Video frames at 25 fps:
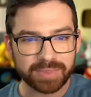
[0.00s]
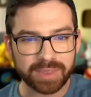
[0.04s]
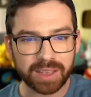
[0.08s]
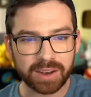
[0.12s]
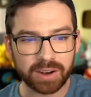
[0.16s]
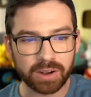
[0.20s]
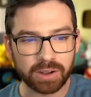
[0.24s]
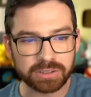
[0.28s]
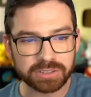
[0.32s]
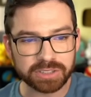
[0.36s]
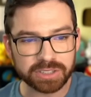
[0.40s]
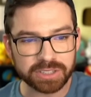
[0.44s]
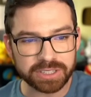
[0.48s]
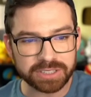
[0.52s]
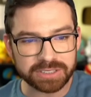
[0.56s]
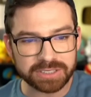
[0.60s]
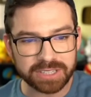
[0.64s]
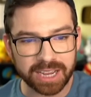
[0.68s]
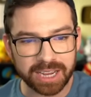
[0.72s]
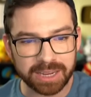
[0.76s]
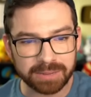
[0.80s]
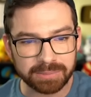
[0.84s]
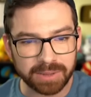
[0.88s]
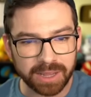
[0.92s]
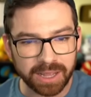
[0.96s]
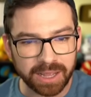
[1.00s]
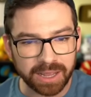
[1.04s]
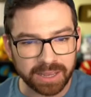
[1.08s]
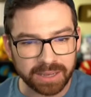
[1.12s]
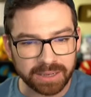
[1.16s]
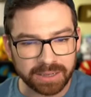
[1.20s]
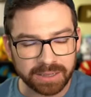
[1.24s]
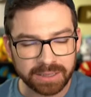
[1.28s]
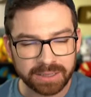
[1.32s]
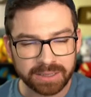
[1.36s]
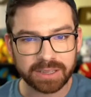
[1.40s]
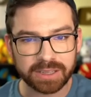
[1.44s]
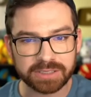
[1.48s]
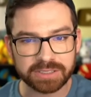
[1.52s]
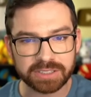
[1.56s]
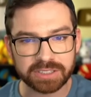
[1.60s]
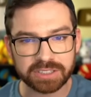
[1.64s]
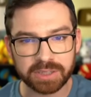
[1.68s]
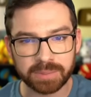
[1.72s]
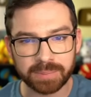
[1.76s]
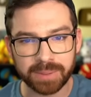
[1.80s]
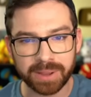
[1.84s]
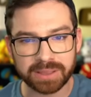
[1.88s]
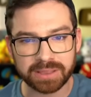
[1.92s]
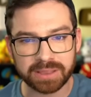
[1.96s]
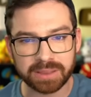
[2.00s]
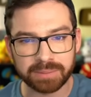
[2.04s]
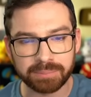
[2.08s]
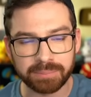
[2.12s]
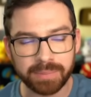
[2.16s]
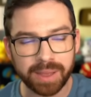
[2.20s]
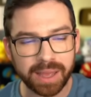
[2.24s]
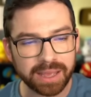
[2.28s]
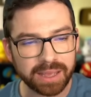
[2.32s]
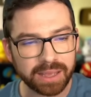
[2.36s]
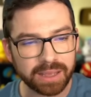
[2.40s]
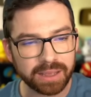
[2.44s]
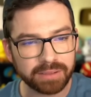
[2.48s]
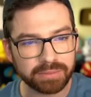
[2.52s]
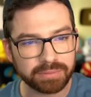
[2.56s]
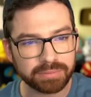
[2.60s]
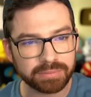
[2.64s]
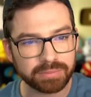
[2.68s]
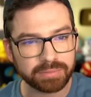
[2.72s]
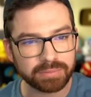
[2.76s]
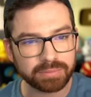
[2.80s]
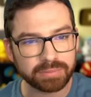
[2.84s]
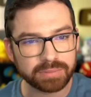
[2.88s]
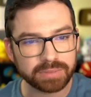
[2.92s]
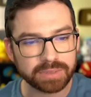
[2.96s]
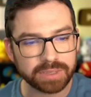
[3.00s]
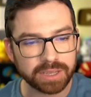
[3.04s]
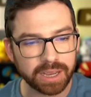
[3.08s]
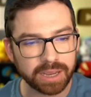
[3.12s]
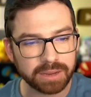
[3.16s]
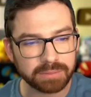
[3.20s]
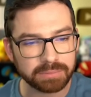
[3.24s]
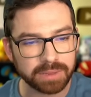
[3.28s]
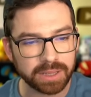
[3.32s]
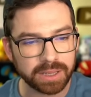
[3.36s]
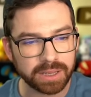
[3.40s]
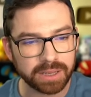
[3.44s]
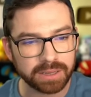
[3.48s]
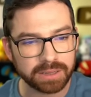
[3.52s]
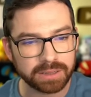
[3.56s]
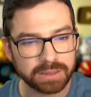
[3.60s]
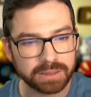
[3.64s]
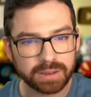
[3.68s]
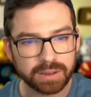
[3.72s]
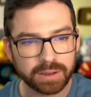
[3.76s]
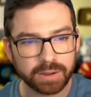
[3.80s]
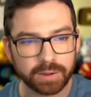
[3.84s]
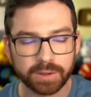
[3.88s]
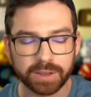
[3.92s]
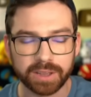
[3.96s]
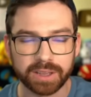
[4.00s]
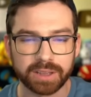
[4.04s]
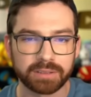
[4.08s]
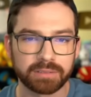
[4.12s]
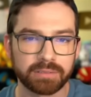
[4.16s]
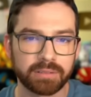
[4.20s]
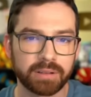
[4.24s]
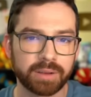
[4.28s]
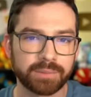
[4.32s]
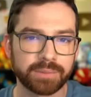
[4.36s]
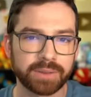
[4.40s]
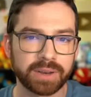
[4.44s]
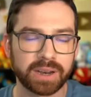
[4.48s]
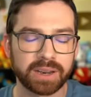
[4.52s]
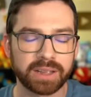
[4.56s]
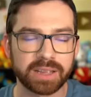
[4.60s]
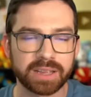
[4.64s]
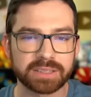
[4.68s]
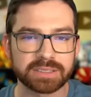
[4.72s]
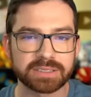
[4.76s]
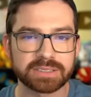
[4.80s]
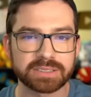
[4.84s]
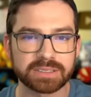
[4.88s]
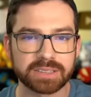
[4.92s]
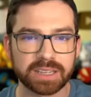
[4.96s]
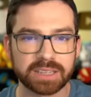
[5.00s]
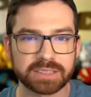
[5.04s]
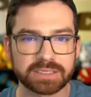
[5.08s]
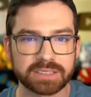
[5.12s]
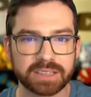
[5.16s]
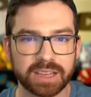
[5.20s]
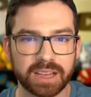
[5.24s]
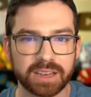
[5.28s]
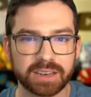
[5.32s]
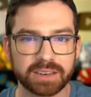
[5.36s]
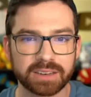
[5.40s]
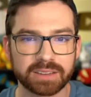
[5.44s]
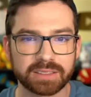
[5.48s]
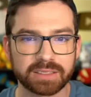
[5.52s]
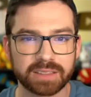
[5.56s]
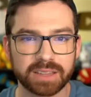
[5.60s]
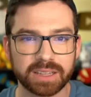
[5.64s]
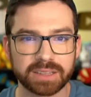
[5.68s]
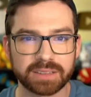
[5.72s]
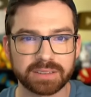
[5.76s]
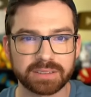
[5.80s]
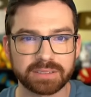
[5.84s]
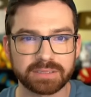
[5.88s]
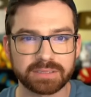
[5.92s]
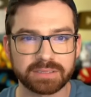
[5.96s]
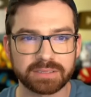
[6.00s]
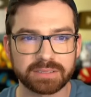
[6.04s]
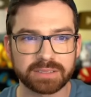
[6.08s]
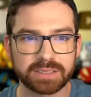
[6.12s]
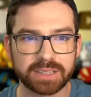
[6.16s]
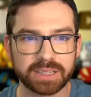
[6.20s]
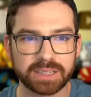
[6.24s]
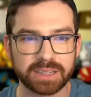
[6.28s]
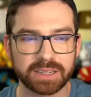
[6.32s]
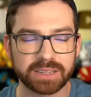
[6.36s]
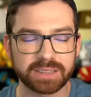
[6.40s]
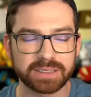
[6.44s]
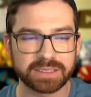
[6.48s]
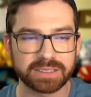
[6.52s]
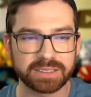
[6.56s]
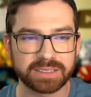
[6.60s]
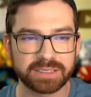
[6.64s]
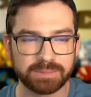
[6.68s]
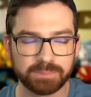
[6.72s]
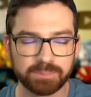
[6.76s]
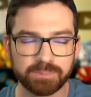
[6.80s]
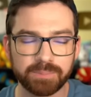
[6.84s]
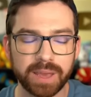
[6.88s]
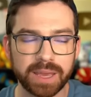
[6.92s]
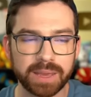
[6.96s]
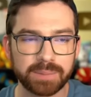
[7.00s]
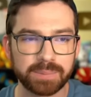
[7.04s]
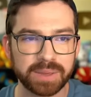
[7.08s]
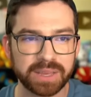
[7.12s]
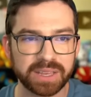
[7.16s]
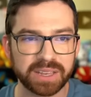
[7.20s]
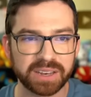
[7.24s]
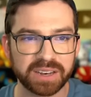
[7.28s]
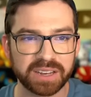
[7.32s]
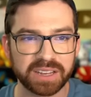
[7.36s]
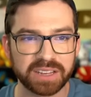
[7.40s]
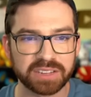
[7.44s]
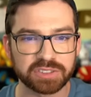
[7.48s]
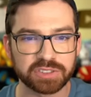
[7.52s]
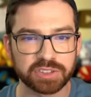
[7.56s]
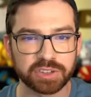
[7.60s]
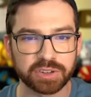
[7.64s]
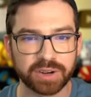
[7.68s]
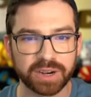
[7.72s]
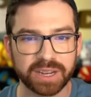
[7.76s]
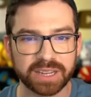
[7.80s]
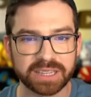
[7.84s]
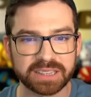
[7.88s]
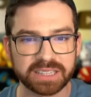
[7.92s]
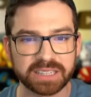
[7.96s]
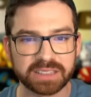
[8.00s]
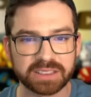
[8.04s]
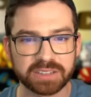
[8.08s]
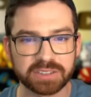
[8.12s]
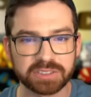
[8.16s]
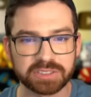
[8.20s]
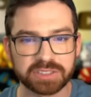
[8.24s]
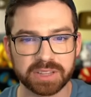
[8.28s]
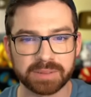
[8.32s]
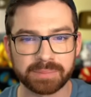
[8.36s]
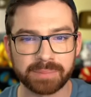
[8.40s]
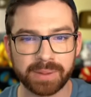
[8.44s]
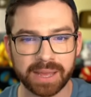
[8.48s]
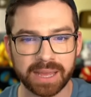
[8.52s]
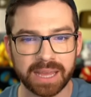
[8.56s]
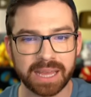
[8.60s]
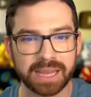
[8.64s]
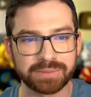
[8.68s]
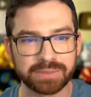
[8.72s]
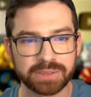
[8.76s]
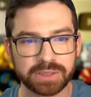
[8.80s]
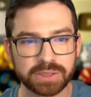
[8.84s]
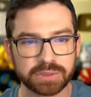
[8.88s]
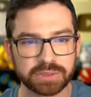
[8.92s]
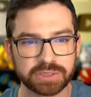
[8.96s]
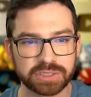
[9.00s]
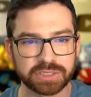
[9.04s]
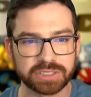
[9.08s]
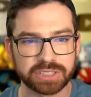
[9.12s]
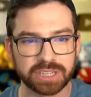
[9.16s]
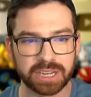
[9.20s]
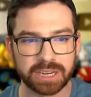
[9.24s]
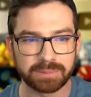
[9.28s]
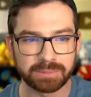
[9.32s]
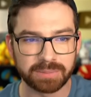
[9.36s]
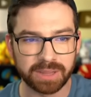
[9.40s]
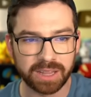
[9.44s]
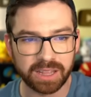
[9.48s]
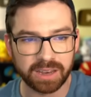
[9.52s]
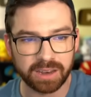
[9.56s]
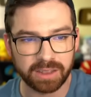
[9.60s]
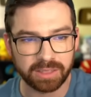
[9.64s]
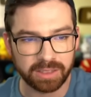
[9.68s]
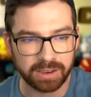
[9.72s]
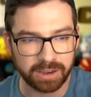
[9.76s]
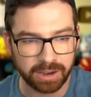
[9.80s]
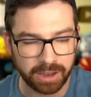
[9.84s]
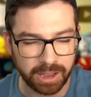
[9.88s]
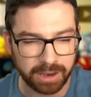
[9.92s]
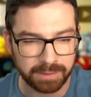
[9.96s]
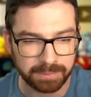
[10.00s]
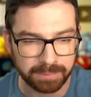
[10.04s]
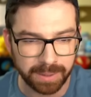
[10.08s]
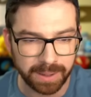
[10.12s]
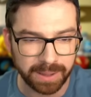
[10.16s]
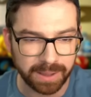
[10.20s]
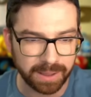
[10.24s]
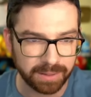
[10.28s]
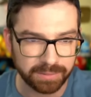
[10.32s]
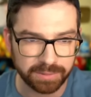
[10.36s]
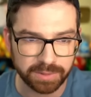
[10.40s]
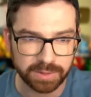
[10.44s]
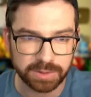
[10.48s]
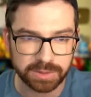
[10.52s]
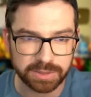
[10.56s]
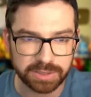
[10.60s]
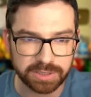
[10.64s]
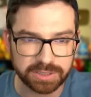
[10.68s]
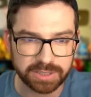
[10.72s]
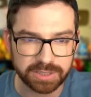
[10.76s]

An alternate timeline. Is this about the mega timeline? Okay. I mean, I guess that's kind of that. Uh, maybe an Easter egg that there's the mega evolution timeline and the not mega evolution